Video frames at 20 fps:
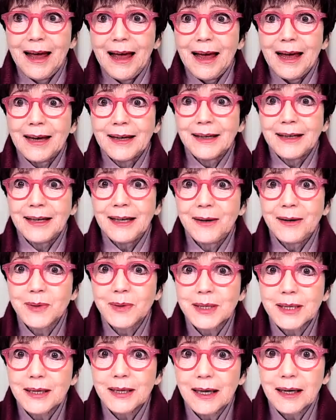And he was
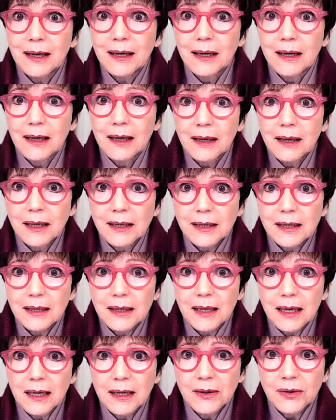like, that's an
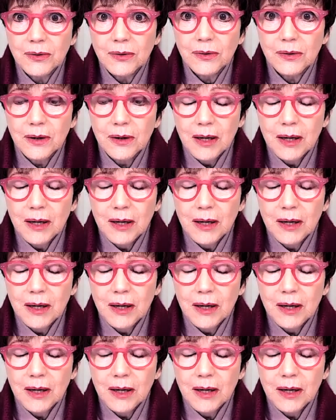angel.